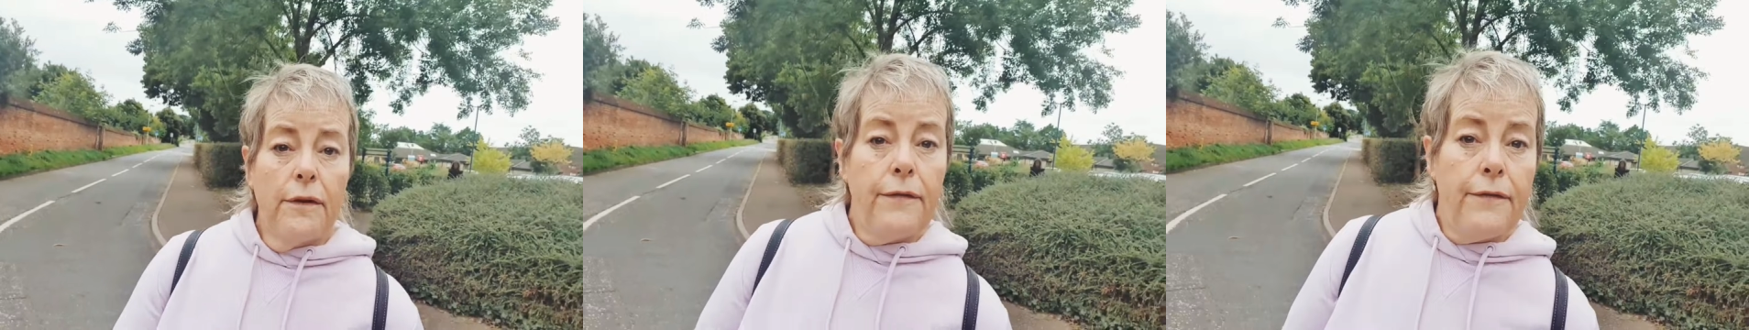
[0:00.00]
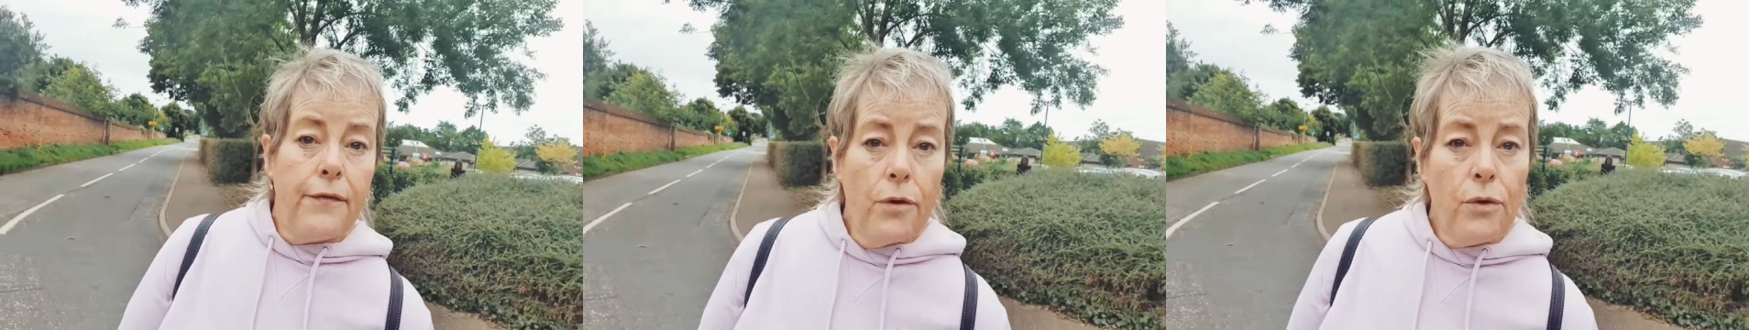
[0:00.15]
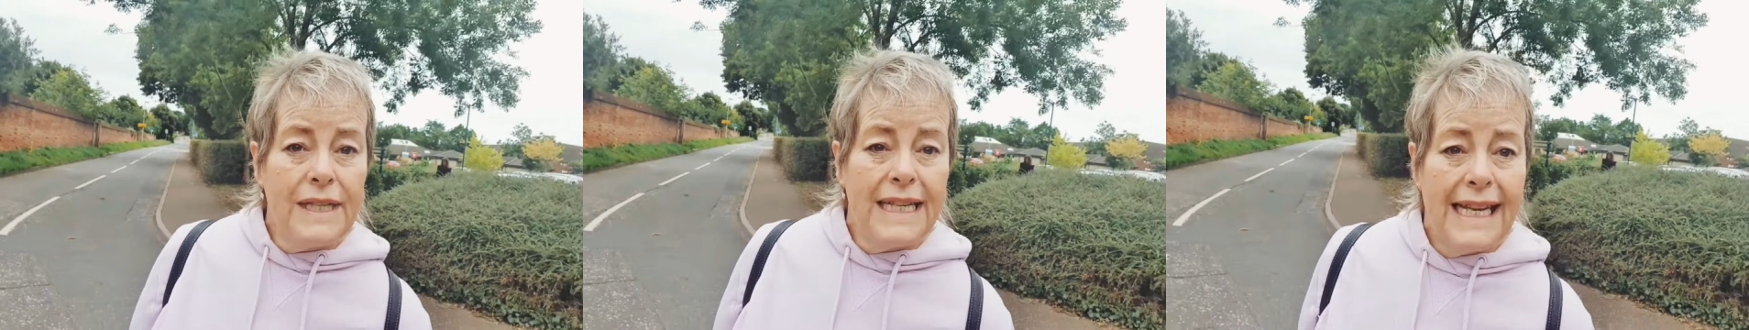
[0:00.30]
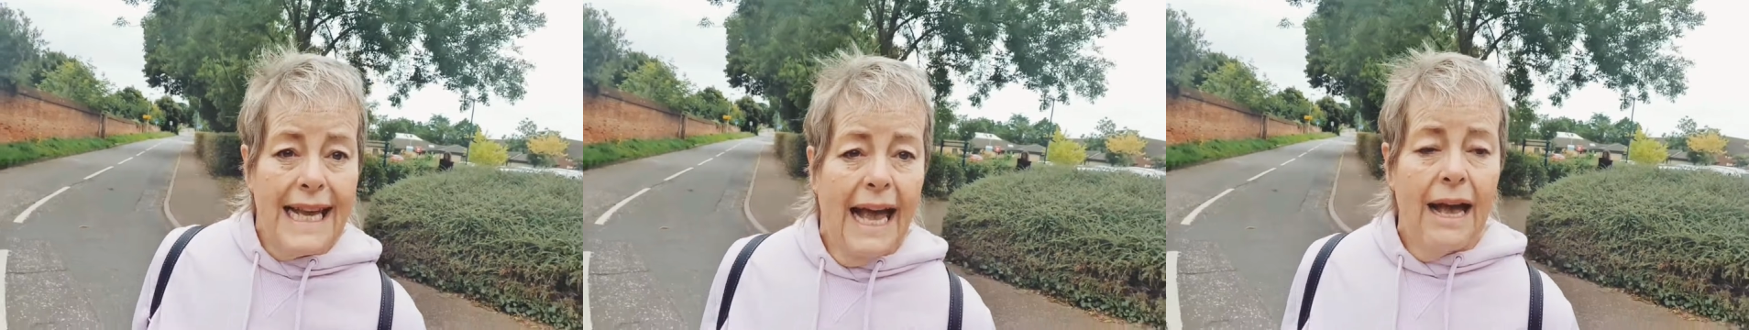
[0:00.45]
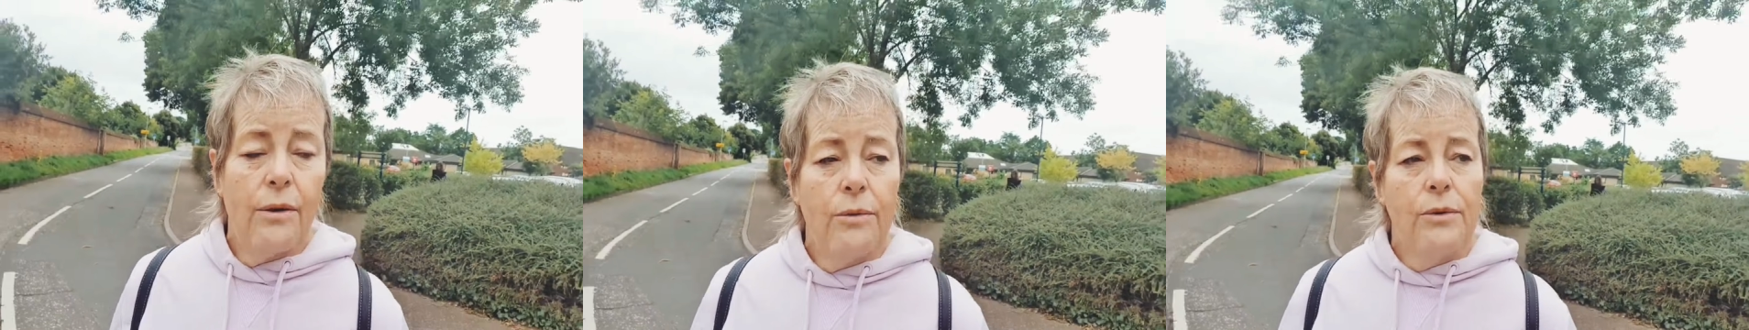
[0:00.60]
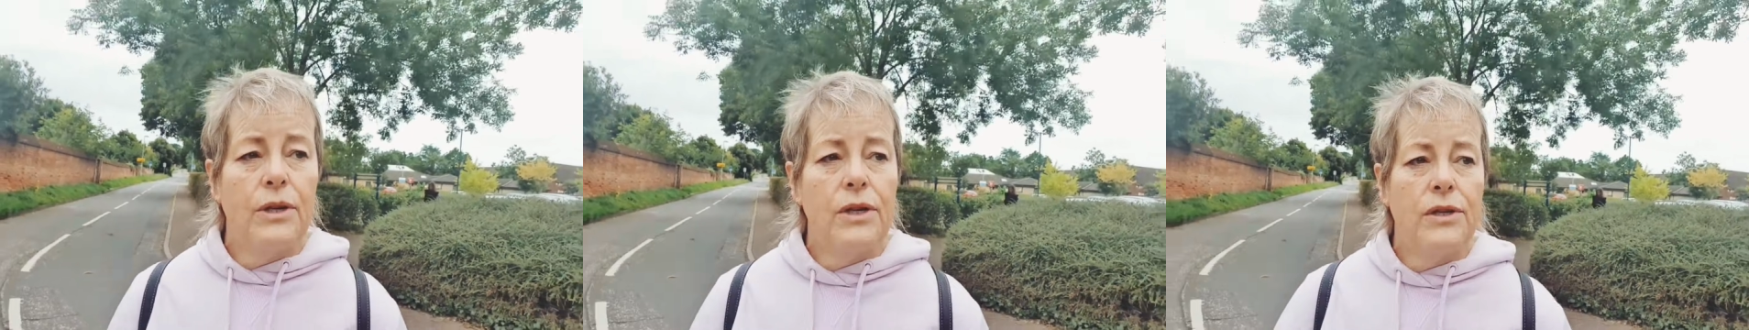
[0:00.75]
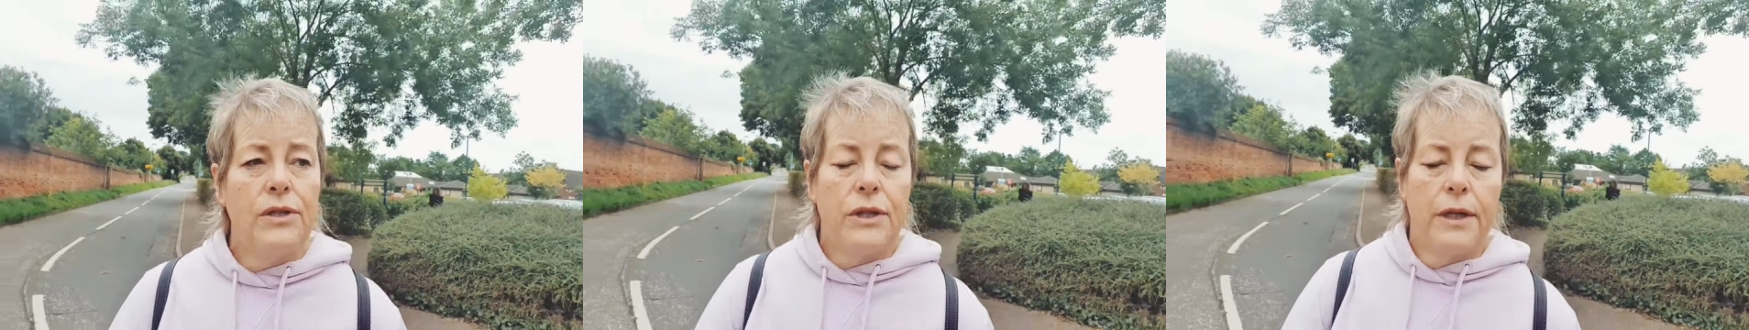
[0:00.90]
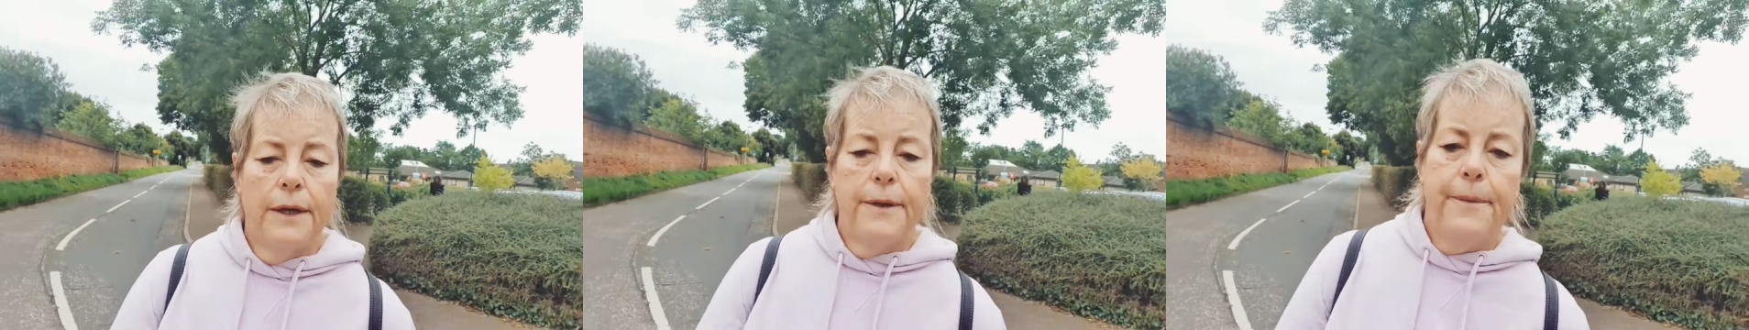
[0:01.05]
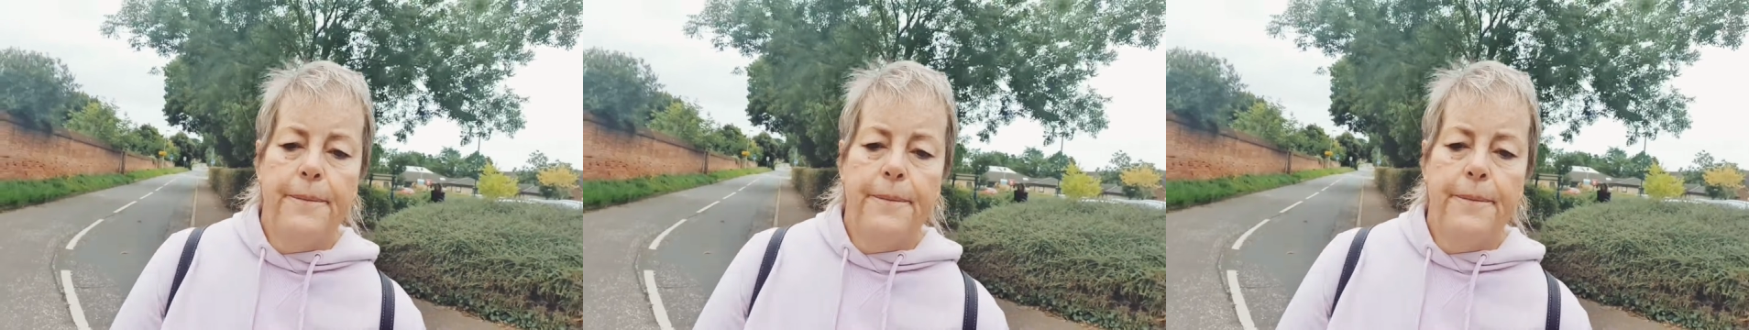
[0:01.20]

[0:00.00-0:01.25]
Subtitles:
for 40 hours,